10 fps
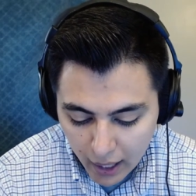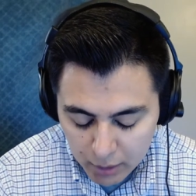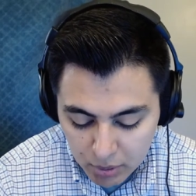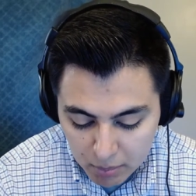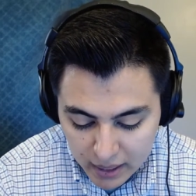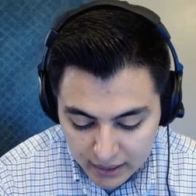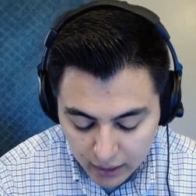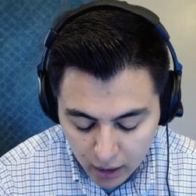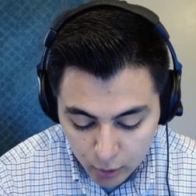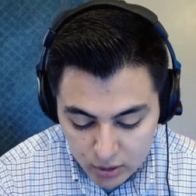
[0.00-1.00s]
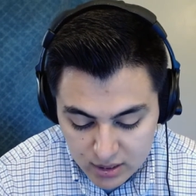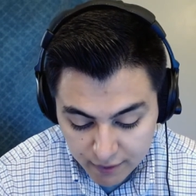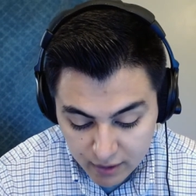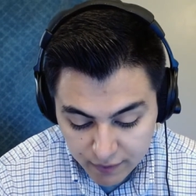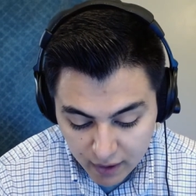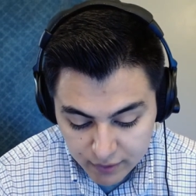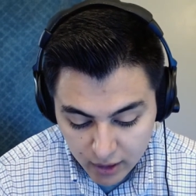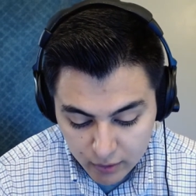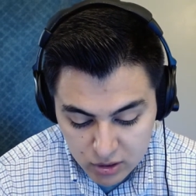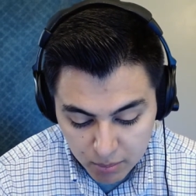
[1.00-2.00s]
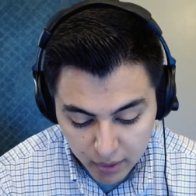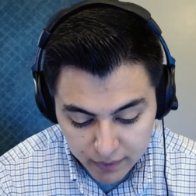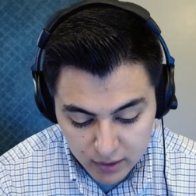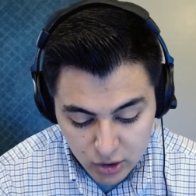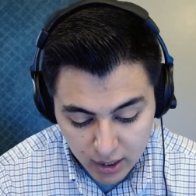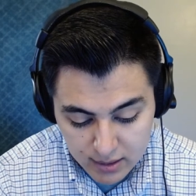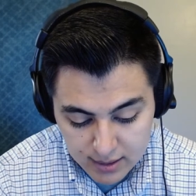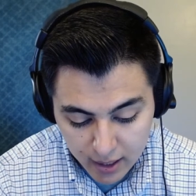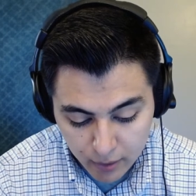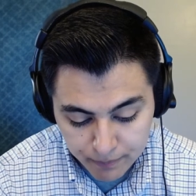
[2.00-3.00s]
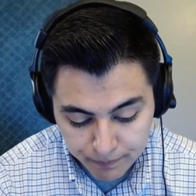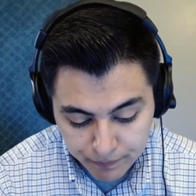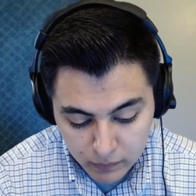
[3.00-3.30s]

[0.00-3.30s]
I'd been making $175 a month at Johnstown,